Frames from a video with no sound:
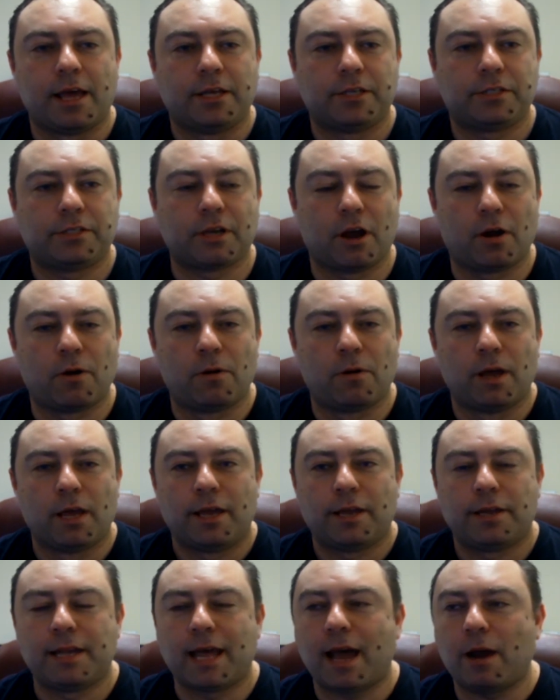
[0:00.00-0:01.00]
So
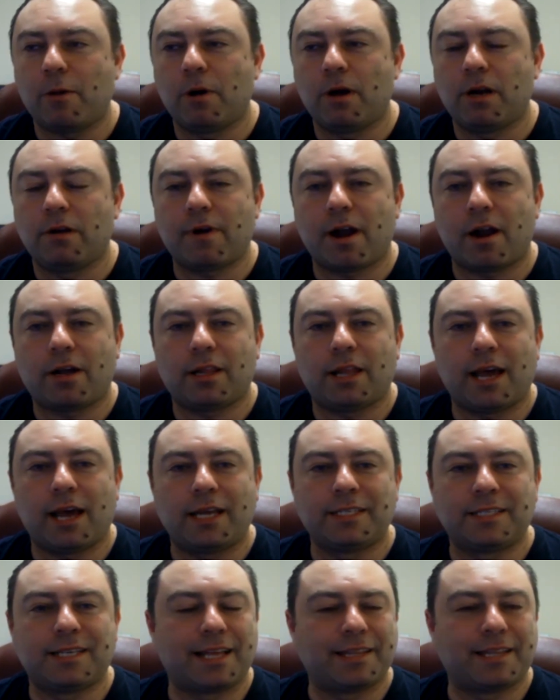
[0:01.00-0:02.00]
not one of our
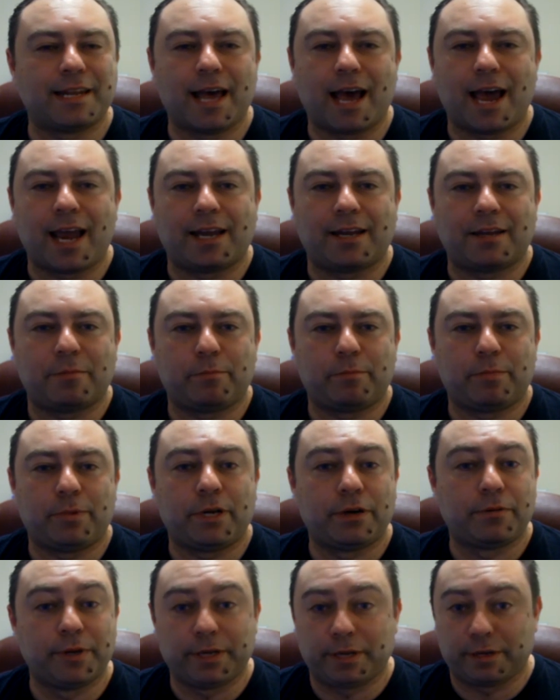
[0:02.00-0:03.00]
clients got denied,
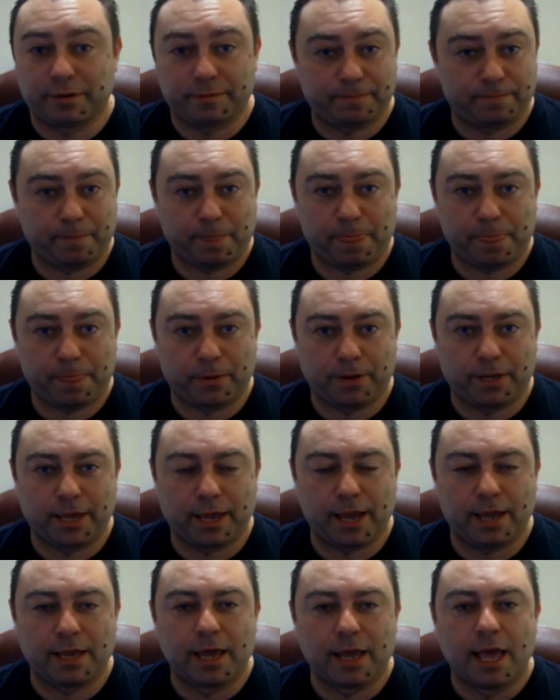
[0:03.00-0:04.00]
period.
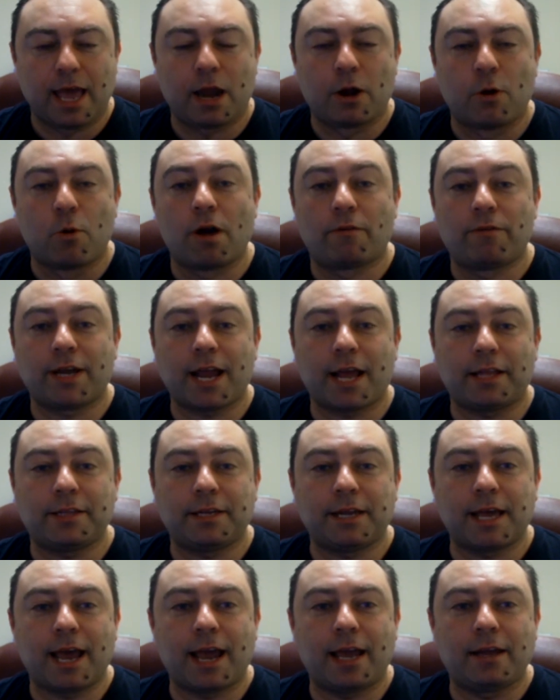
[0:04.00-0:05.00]
Okay. And whoever got
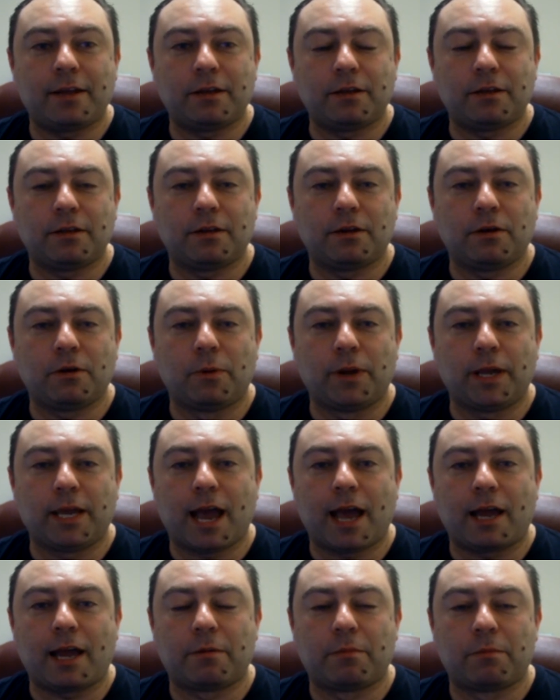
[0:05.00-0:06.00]
denied, we
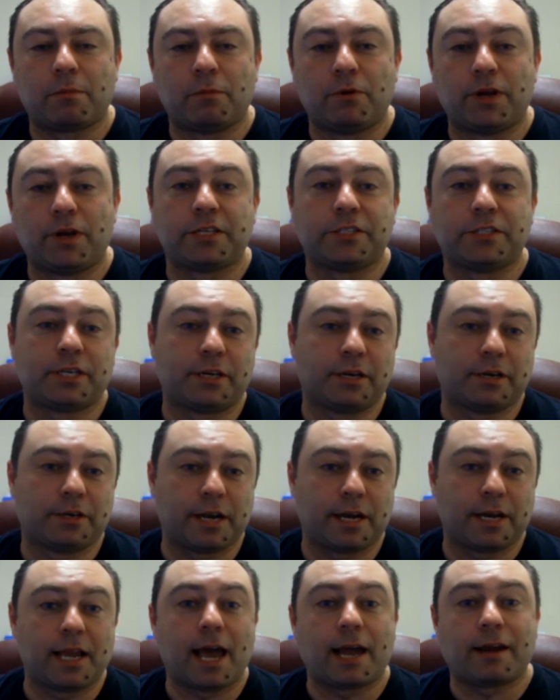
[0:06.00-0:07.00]
got them reconsidered
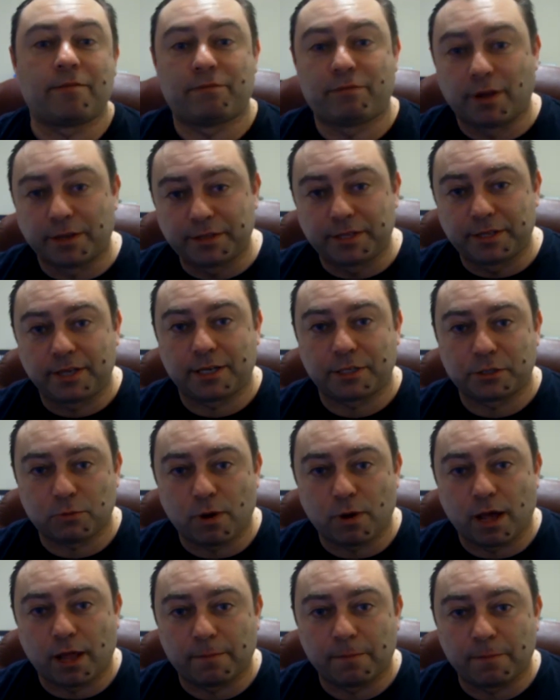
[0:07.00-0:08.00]
and got them funding as
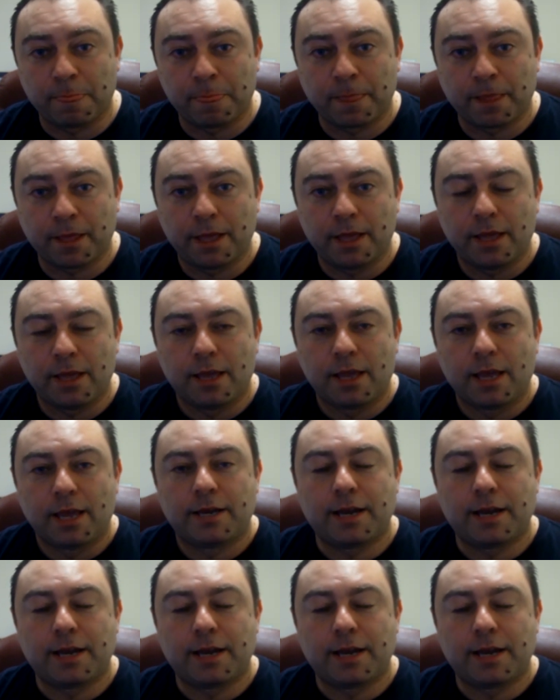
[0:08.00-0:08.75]
well. Nice.